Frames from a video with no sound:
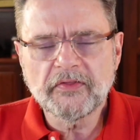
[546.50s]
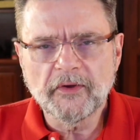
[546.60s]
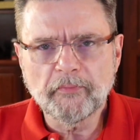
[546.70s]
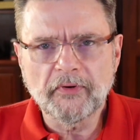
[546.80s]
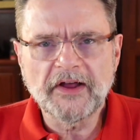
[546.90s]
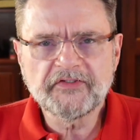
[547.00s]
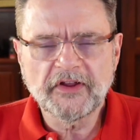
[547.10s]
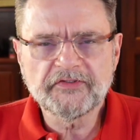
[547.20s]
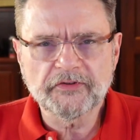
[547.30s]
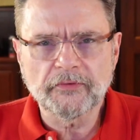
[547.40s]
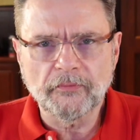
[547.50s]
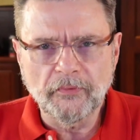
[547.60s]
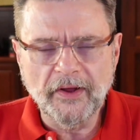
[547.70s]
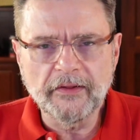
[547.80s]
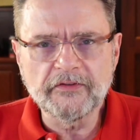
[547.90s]
the processor
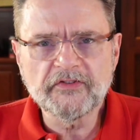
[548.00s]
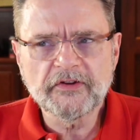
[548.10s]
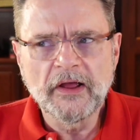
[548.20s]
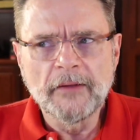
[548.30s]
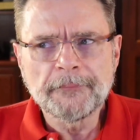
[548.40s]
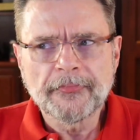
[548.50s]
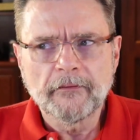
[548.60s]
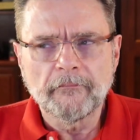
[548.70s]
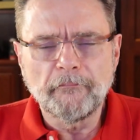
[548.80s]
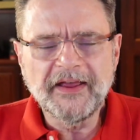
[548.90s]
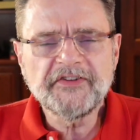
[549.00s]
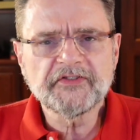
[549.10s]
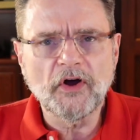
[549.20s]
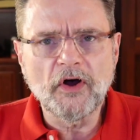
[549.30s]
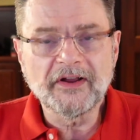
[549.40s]
runs
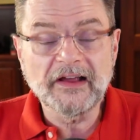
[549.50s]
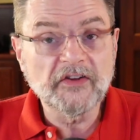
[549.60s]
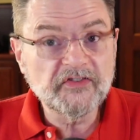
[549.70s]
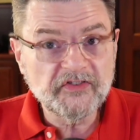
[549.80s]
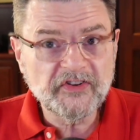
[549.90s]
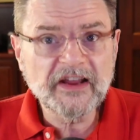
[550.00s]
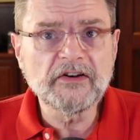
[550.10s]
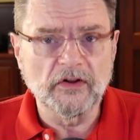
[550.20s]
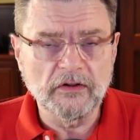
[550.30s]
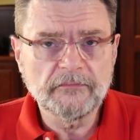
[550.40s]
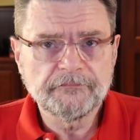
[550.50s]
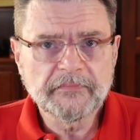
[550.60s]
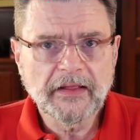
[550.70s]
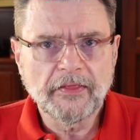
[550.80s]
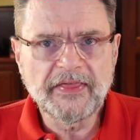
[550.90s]
based on a signal
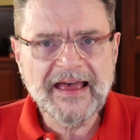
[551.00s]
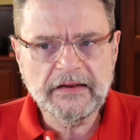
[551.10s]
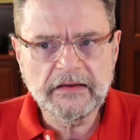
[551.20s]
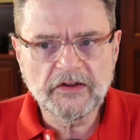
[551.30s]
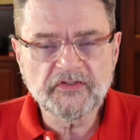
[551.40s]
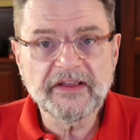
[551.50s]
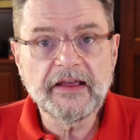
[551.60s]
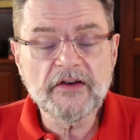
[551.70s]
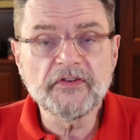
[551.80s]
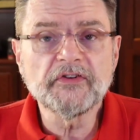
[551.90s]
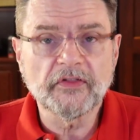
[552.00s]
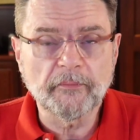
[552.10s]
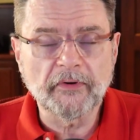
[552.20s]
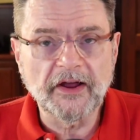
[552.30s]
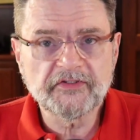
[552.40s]
that is given to the
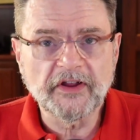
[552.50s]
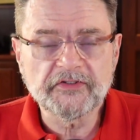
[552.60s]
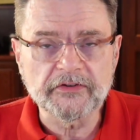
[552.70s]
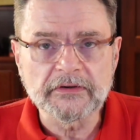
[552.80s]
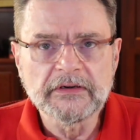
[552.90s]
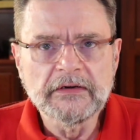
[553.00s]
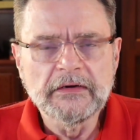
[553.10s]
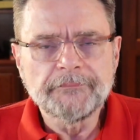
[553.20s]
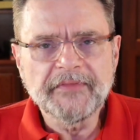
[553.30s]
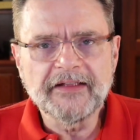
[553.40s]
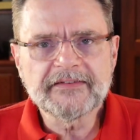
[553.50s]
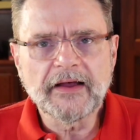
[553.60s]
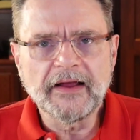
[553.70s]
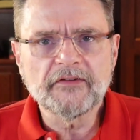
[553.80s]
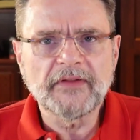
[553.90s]
processor. It's
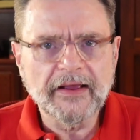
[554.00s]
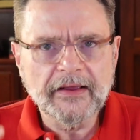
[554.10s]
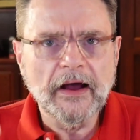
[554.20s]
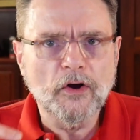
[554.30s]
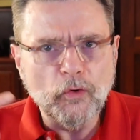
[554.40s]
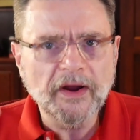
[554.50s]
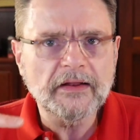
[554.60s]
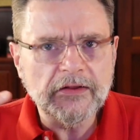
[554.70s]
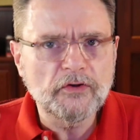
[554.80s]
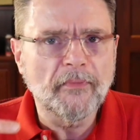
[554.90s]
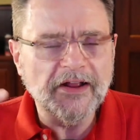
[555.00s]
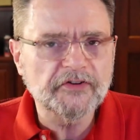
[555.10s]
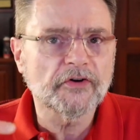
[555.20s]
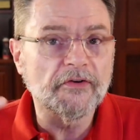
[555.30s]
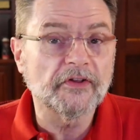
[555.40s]
kind of like how quickly you might
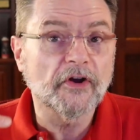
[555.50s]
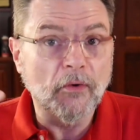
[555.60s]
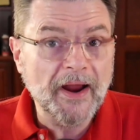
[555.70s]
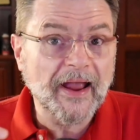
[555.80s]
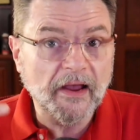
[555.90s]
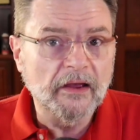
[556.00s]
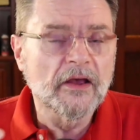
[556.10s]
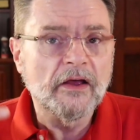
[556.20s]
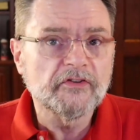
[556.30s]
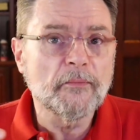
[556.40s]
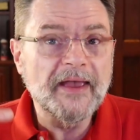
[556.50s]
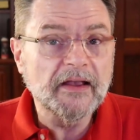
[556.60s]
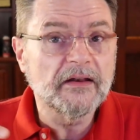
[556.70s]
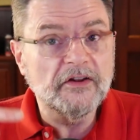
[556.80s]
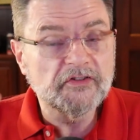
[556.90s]
turn the crank to make
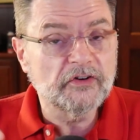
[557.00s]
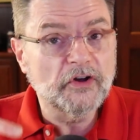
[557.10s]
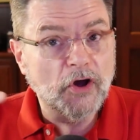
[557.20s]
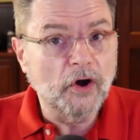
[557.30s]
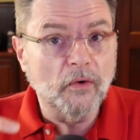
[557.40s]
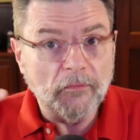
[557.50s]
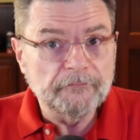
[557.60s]
an engine go.